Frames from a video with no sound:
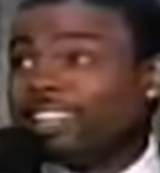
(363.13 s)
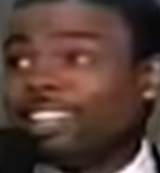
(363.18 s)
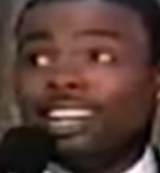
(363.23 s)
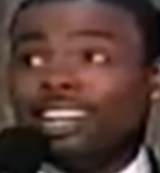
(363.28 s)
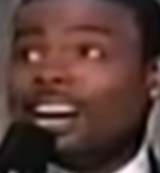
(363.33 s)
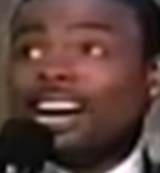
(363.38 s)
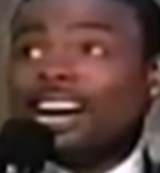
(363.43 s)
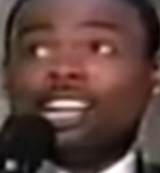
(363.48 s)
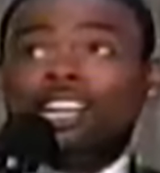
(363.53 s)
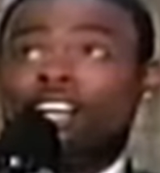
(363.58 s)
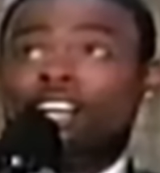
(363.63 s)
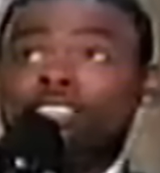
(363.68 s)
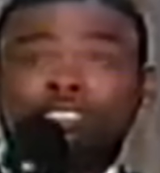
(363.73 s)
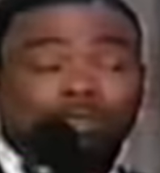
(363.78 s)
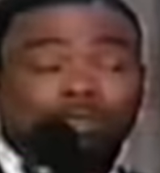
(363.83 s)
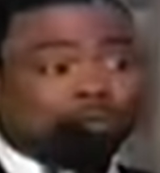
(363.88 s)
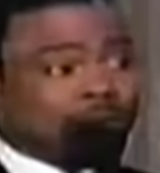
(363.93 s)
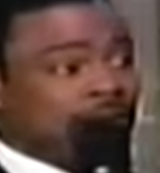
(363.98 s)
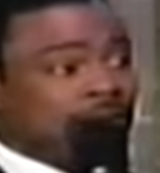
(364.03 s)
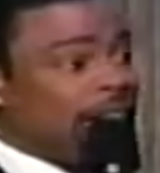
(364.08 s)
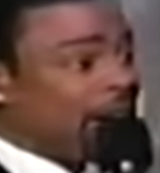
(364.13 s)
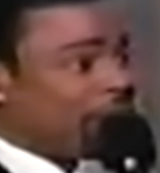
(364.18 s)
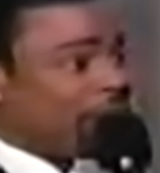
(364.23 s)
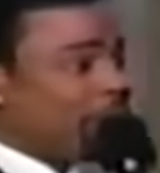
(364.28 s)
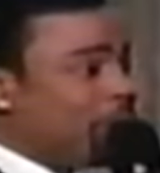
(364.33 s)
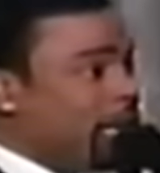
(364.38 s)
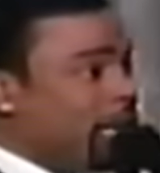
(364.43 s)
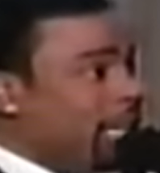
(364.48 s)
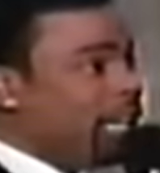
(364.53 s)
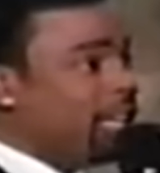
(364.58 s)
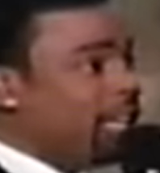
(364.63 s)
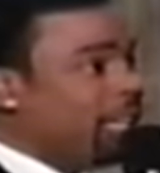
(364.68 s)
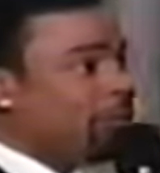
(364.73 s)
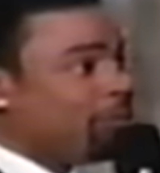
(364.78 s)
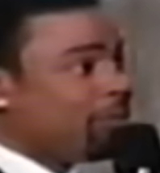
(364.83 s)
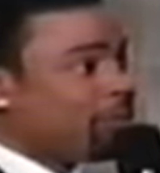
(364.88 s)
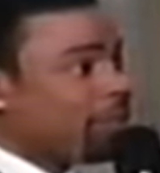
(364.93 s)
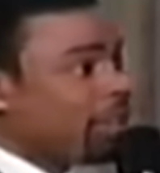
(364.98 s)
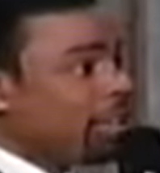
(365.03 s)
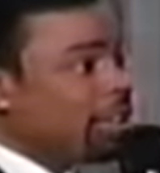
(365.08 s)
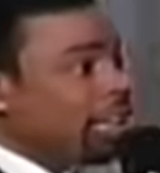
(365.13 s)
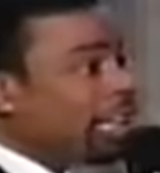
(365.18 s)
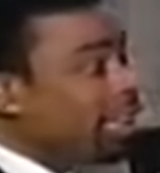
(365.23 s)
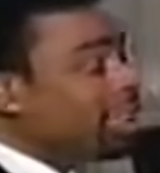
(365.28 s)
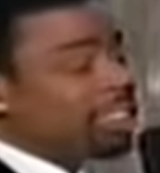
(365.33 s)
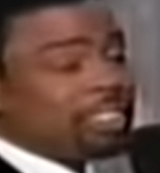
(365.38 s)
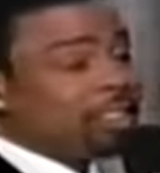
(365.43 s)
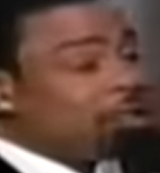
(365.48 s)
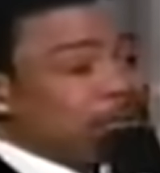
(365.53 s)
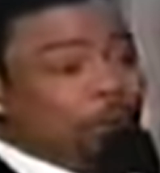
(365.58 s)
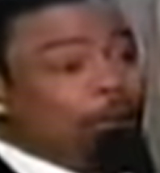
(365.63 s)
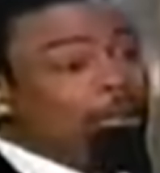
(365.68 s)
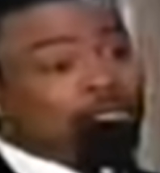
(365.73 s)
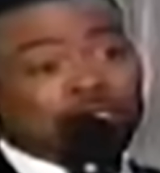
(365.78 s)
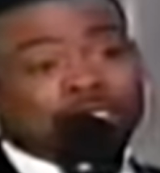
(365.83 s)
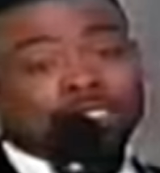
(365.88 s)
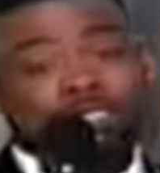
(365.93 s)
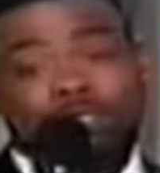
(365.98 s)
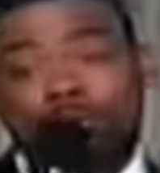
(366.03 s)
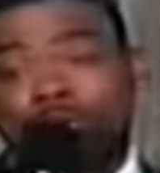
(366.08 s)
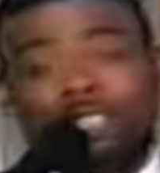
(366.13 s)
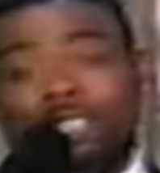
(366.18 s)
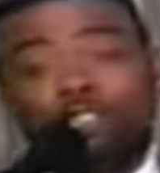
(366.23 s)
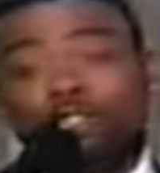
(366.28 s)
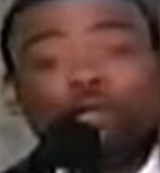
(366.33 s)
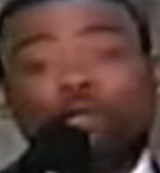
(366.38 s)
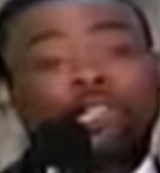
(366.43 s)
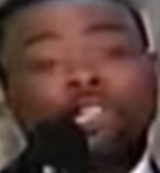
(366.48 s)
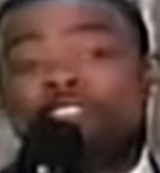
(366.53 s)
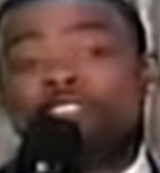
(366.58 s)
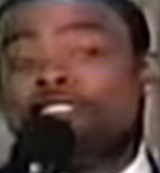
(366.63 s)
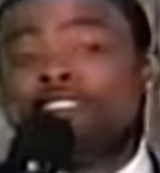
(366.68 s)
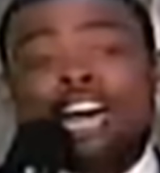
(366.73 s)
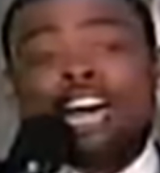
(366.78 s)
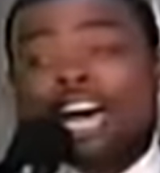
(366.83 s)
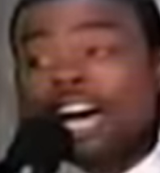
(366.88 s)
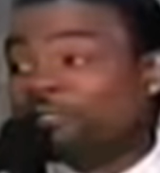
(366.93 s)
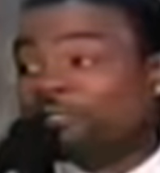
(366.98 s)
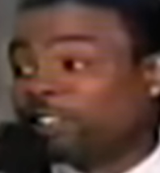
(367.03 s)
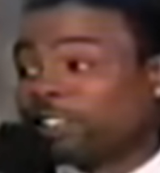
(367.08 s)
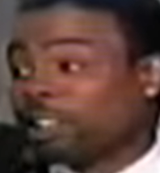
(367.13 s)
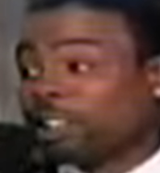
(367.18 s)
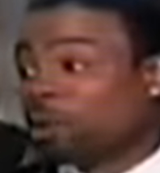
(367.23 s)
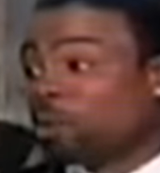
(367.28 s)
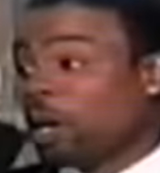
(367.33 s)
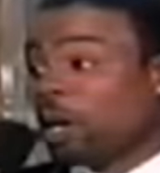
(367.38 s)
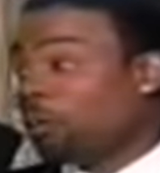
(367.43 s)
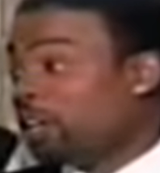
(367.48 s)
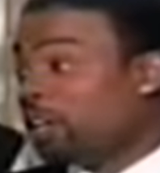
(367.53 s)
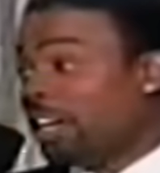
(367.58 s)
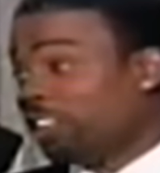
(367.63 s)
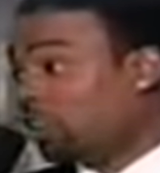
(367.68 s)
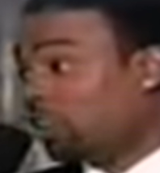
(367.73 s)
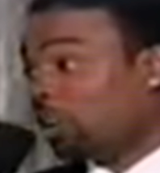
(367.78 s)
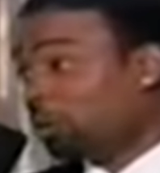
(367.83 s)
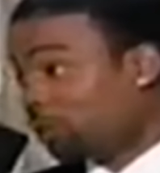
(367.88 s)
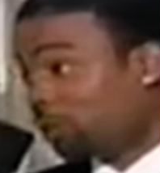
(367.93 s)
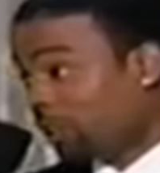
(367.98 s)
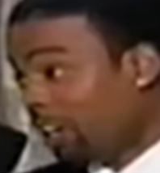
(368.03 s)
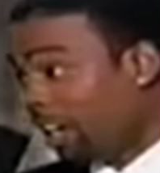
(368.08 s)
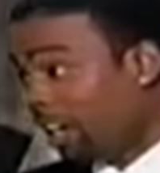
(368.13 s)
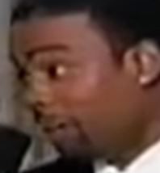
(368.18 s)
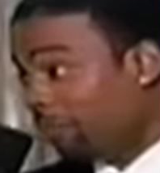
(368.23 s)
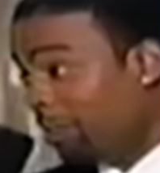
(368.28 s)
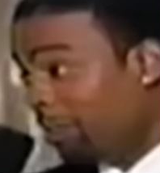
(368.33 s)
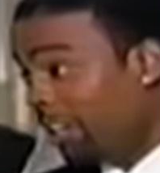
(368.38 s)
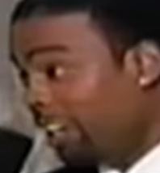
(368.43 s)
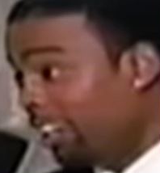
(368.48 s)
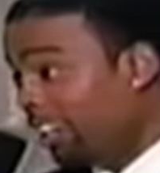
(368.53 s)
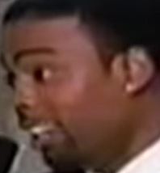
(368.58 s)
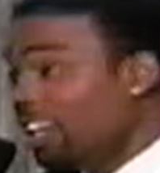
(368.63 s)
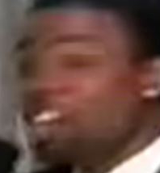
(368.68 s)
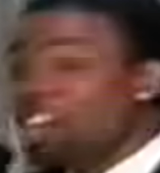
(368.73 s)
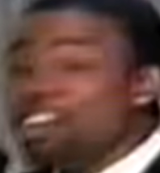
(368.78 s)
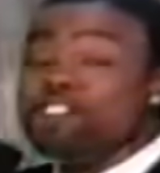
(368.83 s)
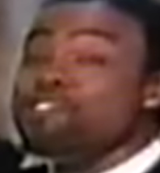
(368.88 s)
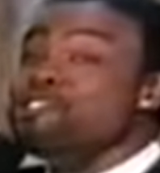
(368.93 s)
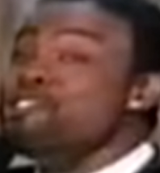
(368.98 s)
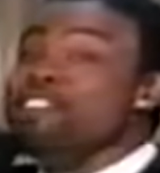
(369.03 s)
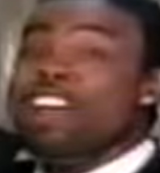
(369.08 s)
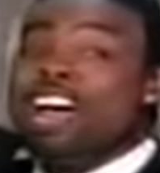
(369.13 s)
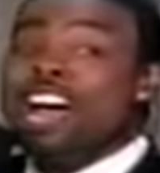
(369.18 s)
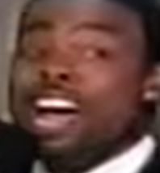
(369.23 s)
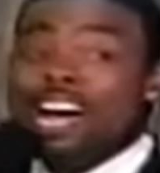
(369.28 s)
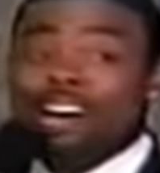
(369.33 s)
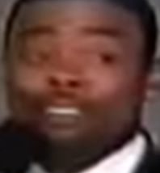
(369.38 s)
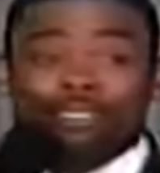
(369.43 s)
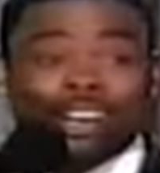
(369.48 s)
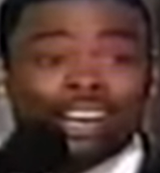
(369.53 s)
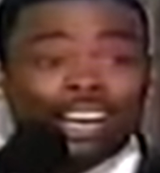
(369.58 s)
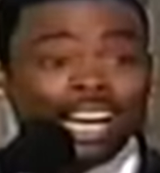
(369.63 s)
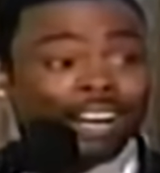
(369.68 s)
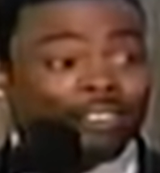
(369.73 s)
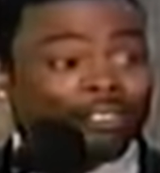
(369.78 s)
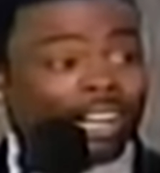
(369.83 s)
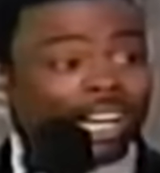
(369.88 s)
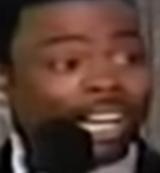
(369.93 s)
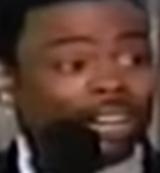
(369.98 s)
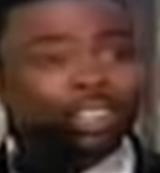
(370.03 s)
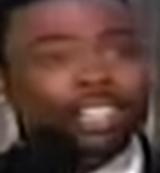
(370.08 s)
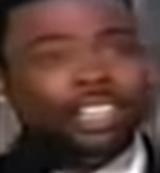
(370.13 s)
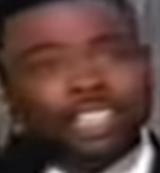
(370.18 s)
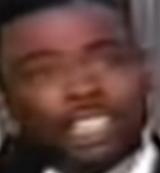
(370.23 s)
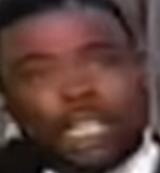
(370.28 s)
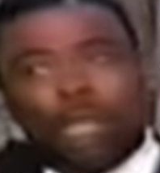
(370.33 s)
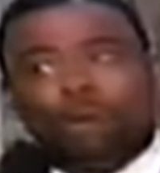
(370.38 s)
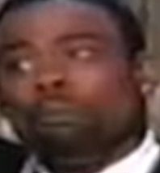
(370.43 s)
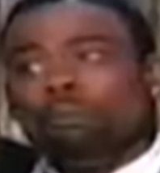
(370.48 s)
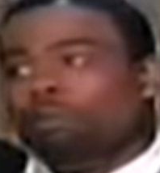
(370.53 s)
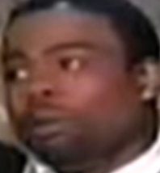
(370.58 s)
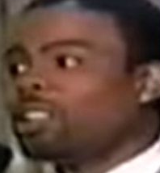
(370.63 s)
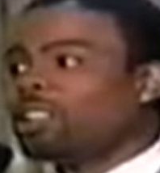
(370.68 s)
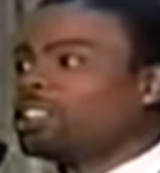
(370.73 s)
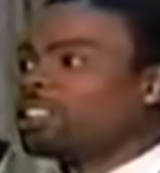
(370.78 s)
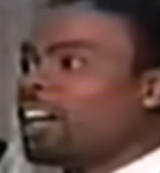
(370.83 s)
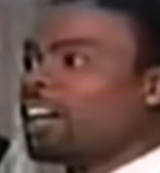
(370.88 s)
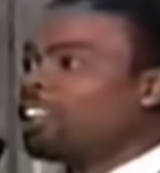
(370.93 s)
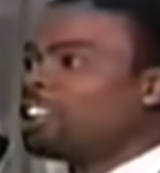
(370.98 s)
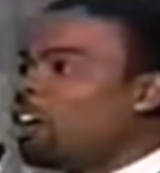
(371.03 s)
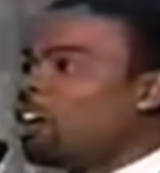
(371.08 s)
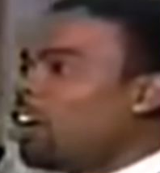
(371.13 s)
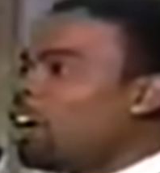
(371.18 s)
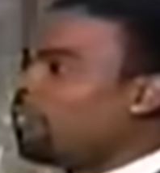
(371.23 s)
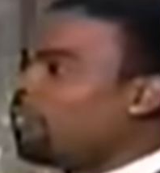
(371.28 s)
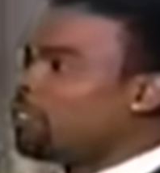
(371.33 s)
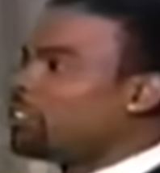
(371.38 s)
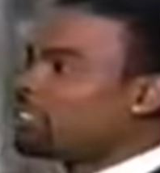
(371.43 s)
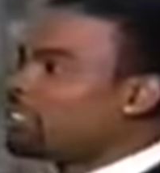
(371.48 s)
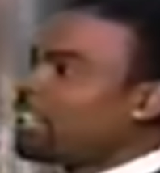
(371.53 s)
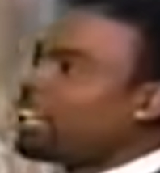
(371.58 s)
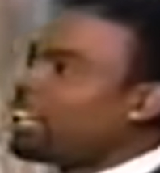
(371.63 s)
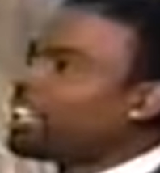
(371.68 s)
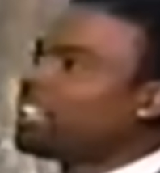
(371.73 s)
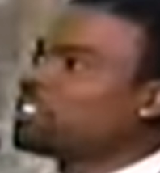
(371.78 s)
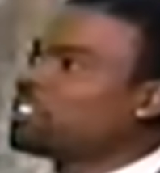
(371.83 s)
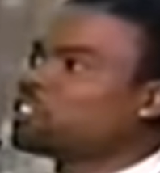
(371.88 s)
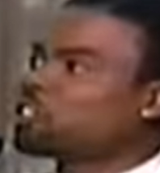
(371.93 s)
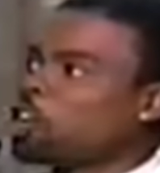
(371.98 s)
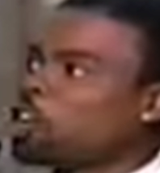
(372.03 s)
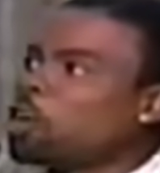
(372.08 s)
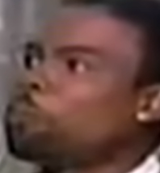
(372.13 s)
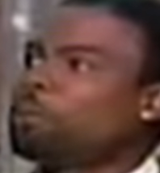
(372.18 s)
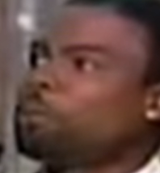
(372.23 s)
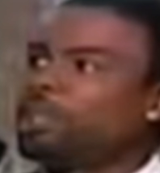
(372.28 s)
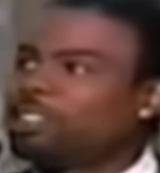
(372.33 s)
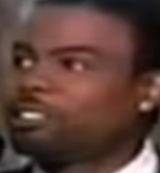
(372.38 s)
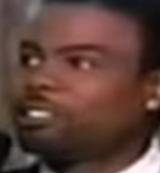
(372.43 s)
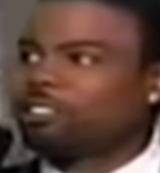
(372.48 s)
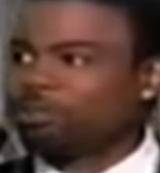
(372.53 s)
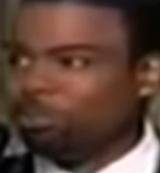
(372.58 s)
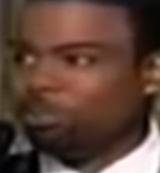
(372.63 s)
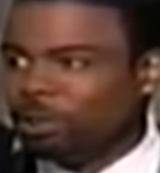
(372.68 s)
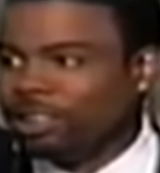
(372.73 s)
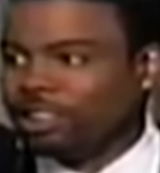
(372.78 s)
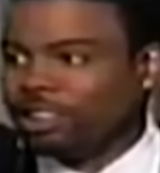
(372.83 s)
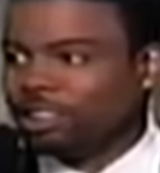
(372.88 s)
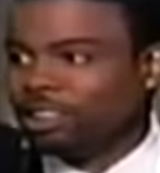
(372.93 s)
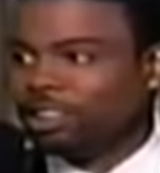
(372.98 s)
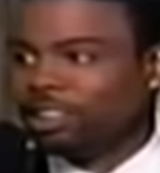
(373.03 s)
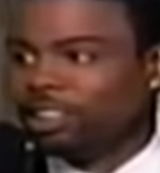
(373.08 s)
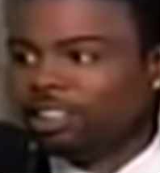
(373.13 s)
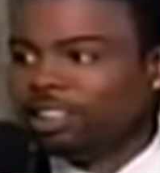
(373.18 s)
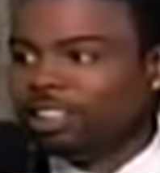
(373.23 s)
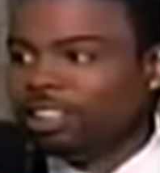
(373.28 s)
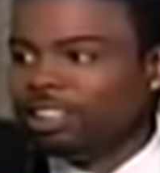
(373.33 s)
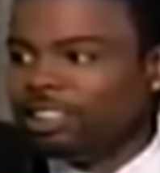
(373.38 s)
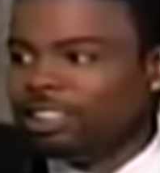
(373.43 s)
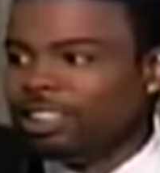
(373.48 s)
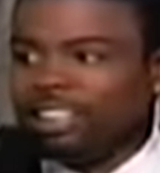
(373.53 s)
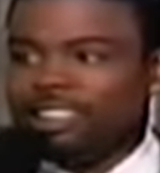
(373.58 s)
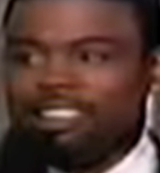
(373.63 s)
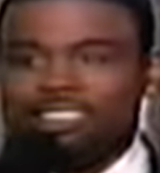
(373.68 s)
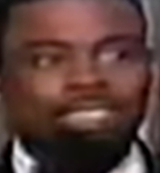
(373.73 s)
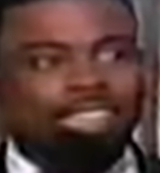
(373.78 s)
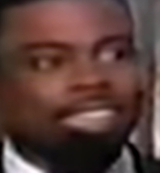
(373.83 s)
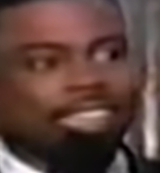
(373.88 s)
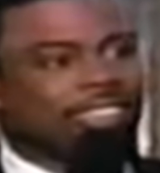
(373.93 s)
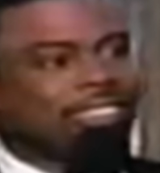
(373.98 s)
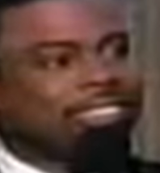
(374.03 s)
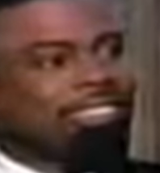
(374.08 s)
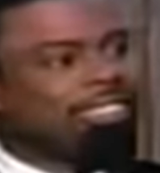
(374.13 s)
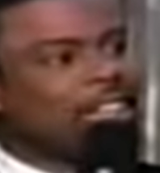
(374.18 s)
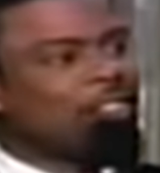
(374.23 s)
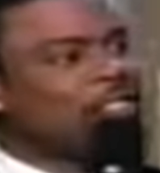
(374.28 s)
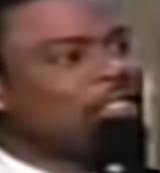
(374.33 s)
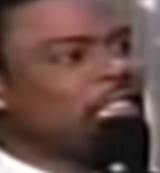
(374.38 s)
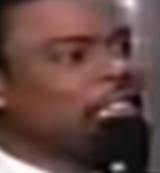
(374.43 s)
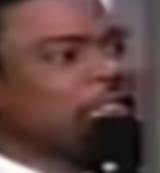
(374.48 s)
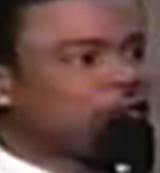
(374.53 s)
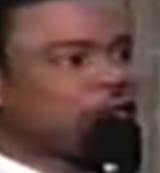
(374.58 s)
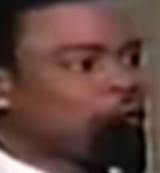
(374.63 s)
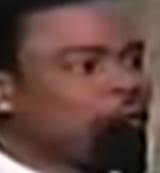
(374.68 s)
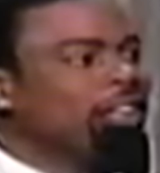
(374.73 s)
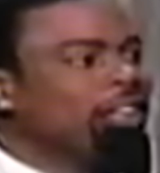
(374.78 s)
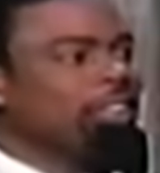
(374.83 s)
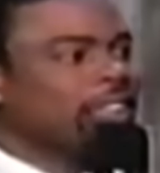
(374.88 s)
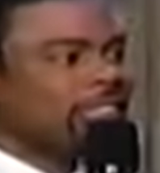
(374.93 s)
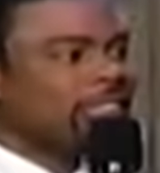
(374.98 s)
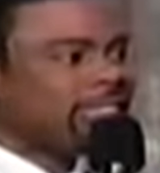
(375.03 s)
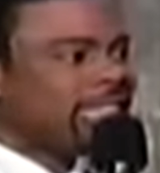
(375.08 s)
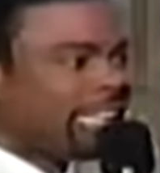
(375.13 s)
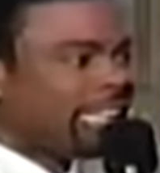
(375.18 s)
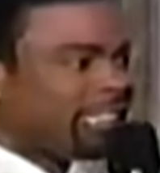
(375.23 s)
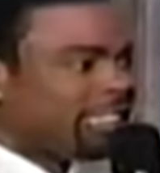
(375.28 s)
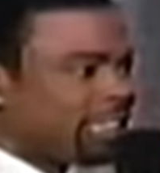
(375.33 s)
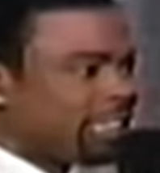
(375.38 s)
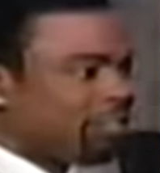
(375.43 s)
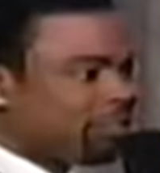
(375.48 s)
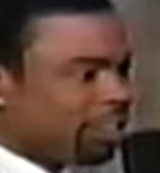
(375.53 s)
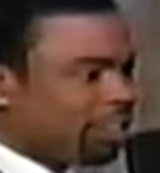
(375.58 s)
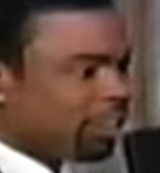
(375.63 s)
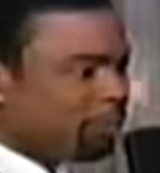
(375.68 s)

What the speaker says: I learned some stuff, man. Bush did some things you could never get away with at your job, man. Never, ever, ever. You know, when Bush got into office, they had a surplus of money. Now there's like a $70 trillion deficit.